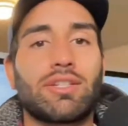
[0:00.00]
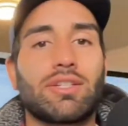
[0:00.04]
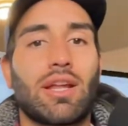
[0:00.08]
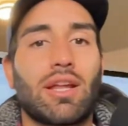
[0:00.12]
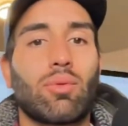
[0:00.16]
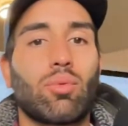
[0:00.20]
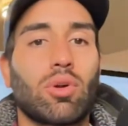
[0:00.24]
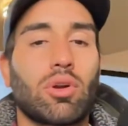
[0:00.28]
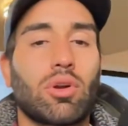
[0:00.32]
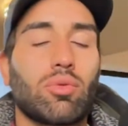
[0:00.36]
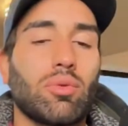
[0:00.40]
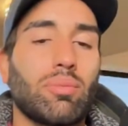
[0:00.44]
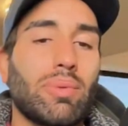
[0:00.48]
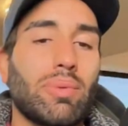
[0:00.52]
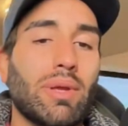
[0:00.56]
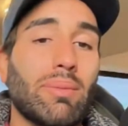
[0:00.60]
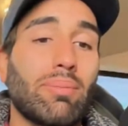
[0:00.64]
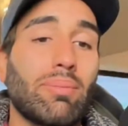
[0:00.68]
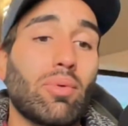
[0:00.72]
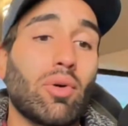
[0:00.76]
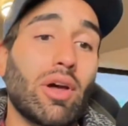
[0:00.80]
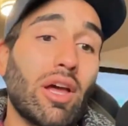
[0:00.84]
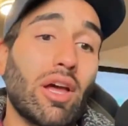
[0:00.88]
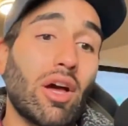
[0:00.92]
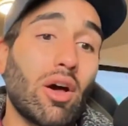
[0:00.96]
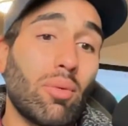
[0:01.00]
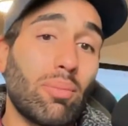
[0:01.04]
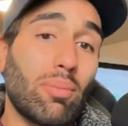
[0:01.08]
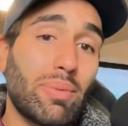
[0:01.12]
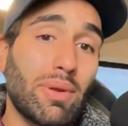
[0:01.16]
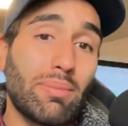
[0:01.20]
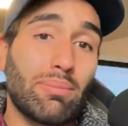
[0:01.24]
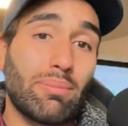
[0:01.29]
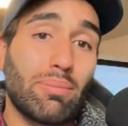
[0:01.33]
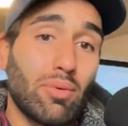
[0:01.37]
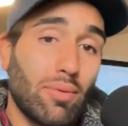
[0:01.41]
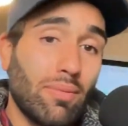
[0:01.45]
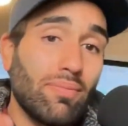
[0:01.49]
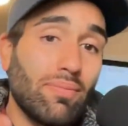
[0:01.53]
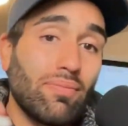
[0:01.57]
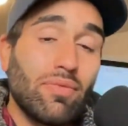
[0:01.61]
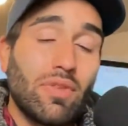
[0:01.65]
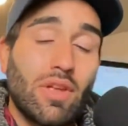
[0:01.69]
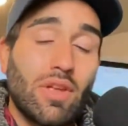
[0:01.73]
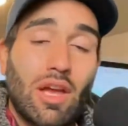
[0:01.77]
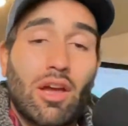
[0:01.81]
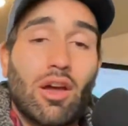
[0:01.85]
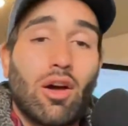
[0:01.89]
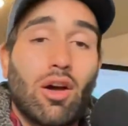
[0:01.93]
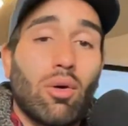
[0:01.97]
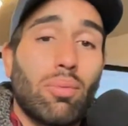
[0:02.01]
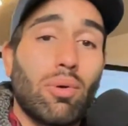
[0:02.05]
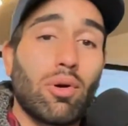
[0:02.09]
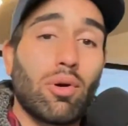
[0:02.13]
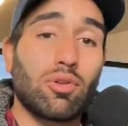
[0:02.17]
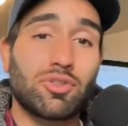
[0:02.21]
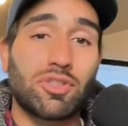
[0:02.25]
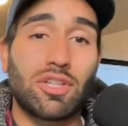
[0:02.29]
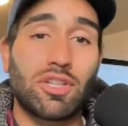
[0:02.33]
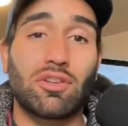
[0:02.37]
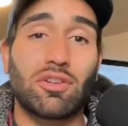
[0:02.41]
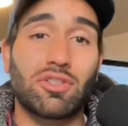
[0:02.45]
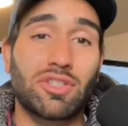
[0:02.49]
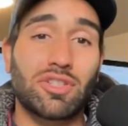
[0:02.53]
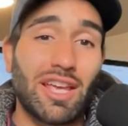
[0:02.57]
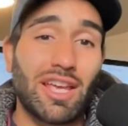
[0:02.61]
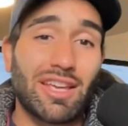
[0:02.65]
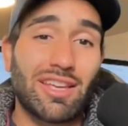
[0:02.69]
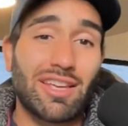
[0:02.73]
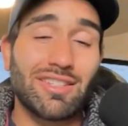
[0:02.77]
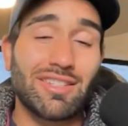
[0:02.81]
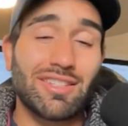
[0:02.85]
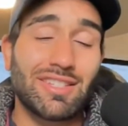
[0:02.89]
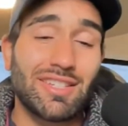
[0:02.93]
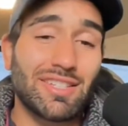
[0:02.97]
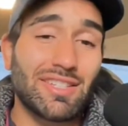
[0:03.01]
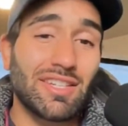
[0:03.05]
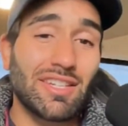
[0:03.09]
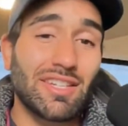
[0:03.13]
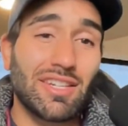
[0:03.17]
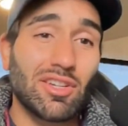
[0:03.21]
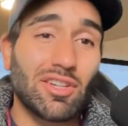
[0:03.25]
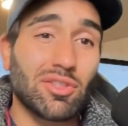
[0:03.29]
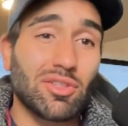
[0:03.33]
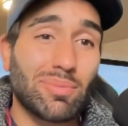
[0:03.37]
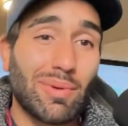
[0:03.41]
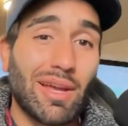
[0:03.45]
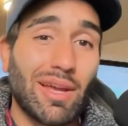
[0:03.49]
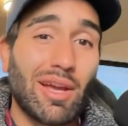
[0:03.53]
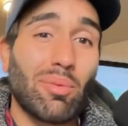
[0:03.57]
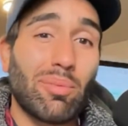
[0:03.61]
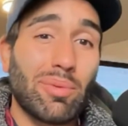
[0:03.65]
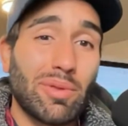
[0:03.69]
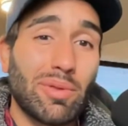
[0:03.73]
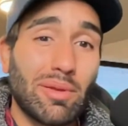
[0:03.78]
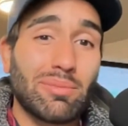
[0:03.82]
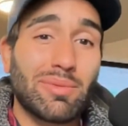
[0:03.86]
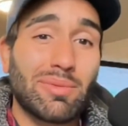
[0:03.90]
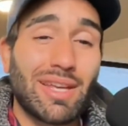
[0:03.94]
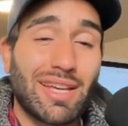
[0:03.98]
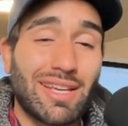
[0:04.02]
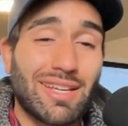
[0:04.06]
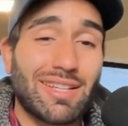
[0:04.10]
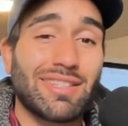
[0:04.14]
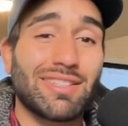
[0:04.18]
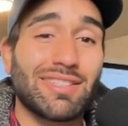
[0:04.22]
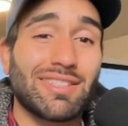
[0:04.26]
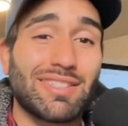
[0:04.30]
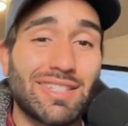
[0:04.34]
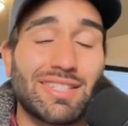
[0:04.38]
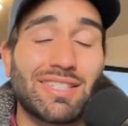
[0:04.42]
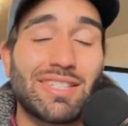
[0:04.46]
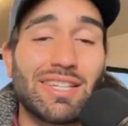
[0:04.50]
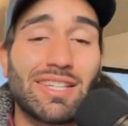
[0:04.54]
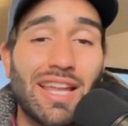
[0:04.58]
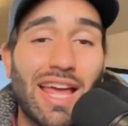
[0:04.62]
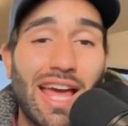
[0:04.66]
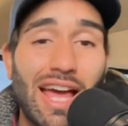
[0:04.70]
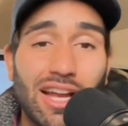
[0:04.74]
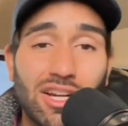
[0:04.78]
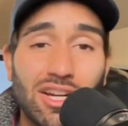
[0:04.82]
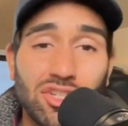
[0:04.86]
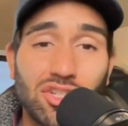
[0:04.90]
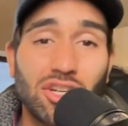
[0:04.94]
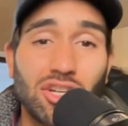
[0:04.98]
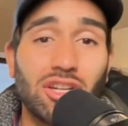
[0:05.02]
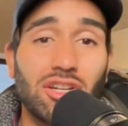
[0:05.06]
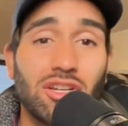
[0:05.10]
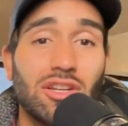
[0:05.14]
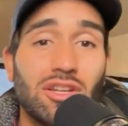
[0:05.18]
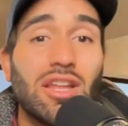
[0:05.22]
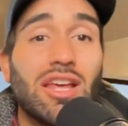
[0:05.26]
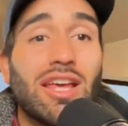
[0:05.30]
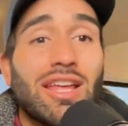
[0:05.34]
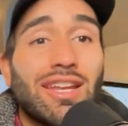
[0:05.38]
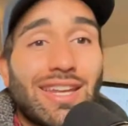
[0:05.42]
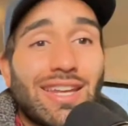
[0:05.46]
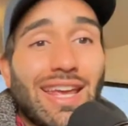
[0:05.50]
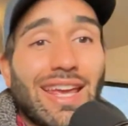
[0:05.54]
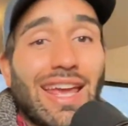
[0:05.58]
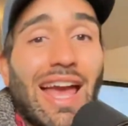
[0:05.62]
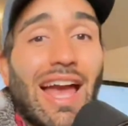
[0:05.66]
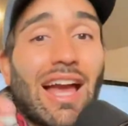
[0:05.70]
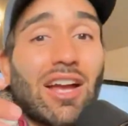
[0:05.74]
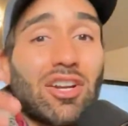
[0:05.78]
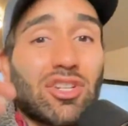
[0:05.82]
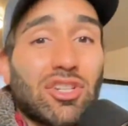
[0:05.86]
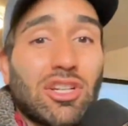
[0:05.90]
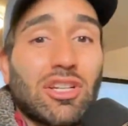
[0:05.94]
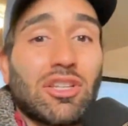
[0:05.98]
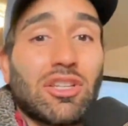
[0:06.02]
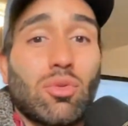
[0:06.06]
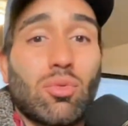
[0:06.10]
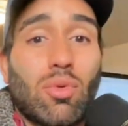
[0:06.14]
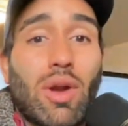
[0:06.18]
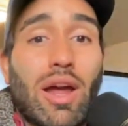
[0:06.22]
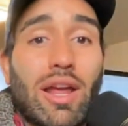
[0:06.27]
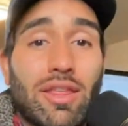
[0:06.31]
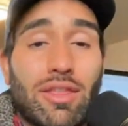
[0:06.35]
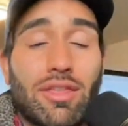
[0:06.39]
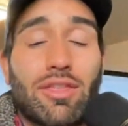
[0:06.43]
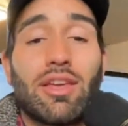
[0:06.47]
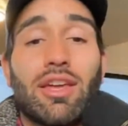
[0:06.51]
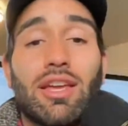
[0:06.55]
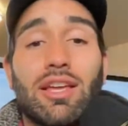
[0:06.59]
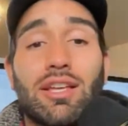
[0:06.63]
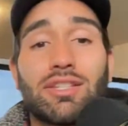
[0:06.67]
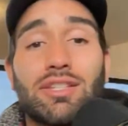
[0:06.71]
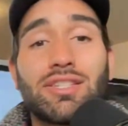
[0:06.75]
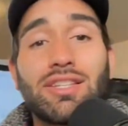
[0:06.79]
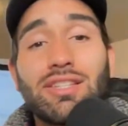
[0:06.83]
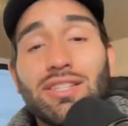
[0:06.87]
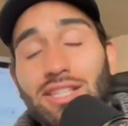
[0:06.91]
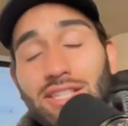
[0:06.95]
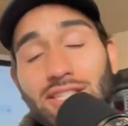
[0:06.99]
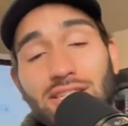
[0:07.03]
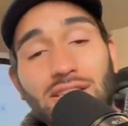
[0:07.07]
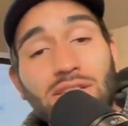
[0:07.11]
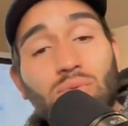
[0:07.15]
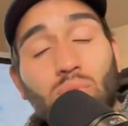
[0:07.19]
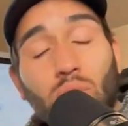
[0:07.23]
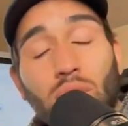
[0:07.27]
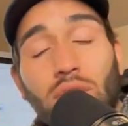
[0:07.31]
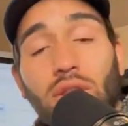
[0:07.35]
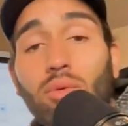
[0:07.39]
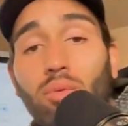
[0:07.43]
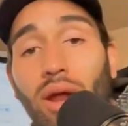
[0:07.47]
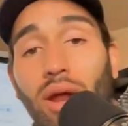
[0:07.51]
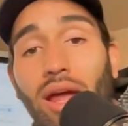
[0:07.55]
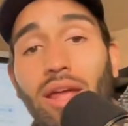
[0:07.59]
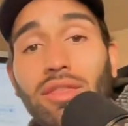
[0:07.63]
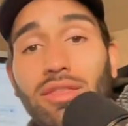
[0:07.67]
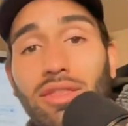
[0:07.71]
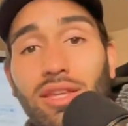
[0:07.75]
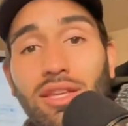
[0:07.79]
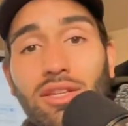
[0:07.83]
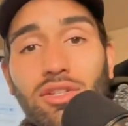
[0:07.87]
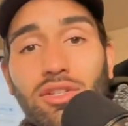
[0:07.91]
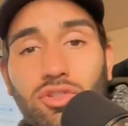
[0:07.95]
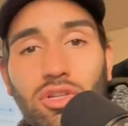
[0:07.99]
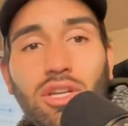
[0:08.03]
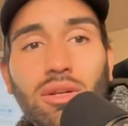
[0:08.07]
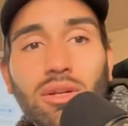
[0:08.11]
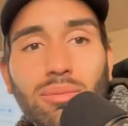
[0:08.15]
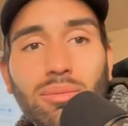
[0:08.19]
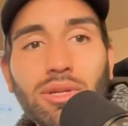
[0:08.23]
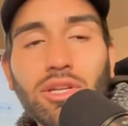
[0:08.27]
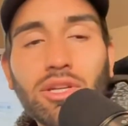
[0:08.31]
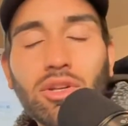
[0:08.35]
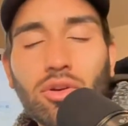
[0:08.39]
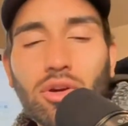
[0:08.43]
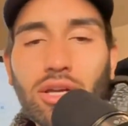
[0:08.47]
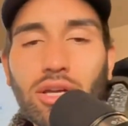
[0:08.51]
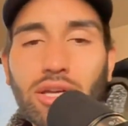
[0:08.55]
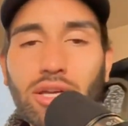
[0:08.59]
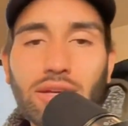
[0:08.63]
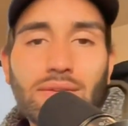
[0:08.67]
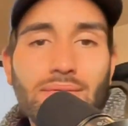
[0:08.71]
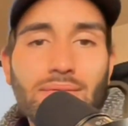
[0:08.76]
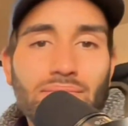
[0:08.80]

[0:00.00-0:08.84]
I work with people. I help wholesalers get consistent deals by helping them take consistent action and take action in the right things. And this is one of the right things you need to be doing.